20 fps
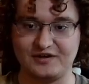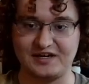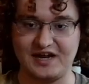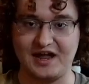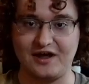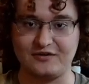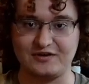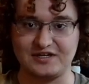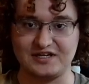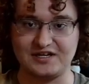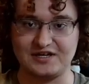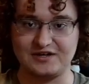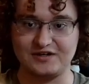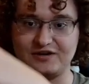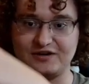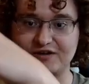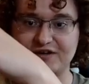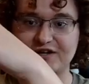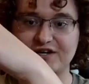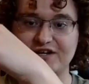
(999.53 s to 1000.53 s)
down
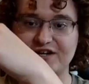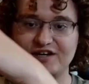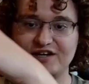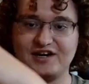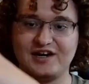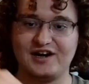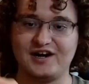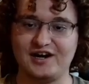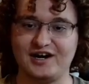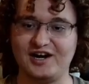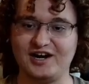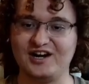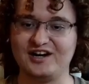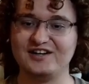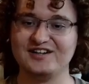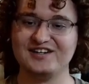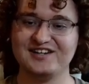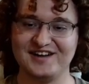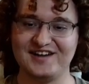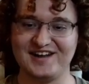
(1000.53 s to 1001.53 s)
here. Uh,
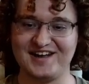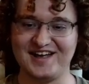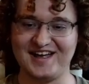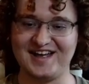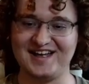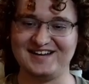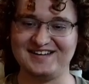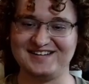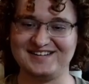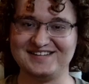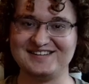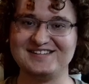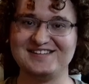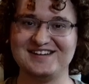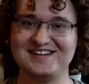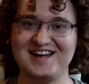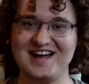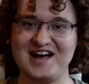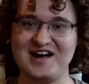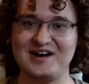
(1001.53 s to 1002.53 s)
and
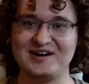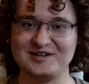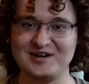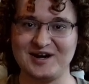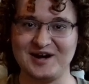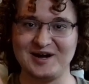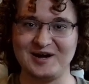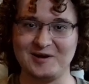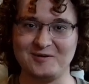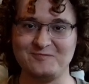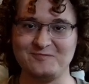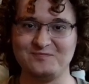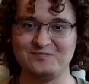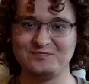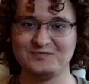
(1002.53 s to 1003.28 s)
yeah, um,